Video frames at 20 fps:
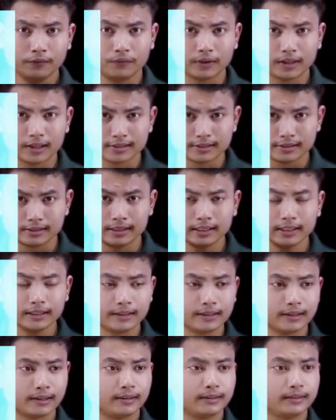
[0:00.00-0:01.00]
we can
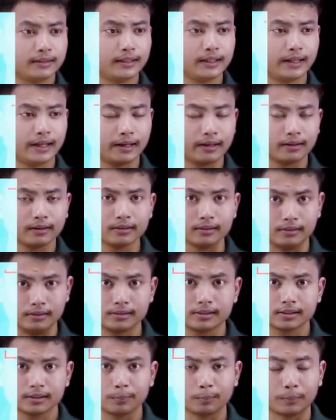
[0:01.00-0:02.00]
see that the
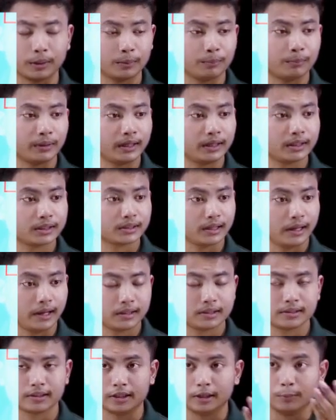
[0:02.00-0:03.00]
angles made by the
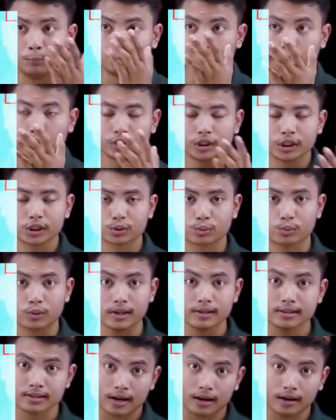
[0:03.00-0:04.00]
sides in both the
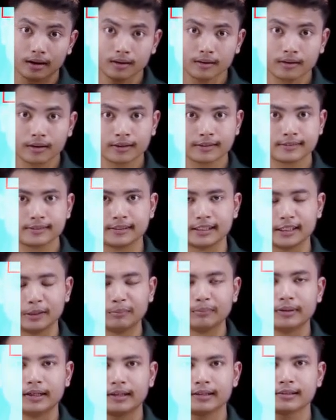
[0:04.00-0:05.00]
squares are
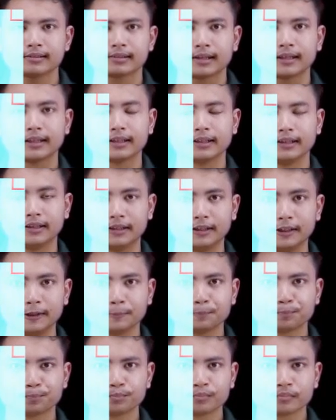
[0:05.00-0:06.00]
same, that is 90
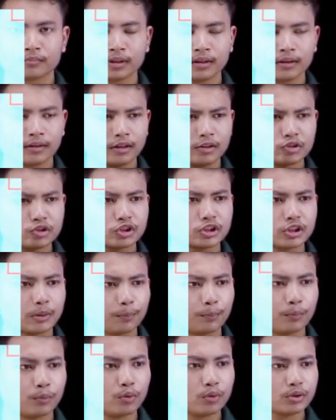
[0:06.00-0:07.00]
degrees. Now
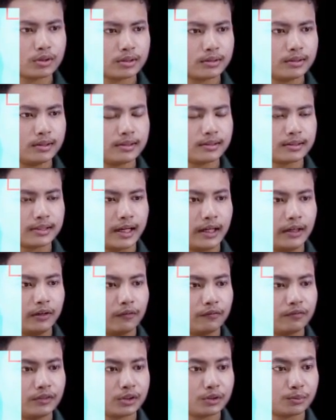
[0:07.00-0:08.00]
suppose the
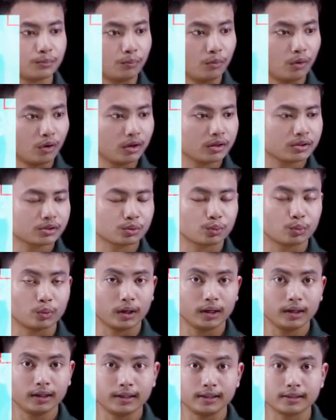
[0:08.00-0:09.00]
side of the smaller
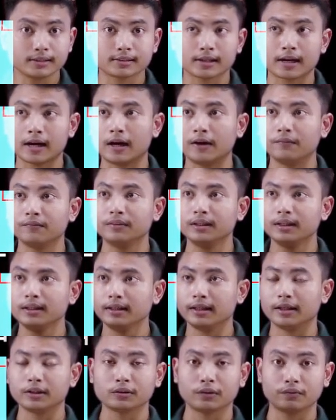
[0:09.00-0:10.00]
square is half
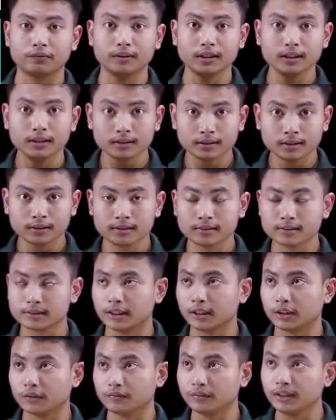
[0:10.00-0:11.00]
the length of the
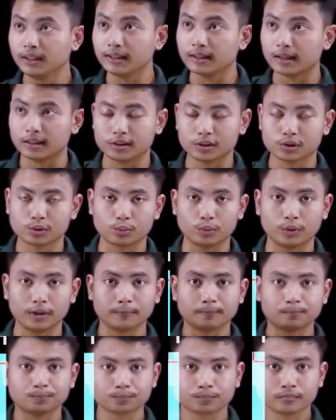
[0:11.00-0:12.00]
side of the larger square.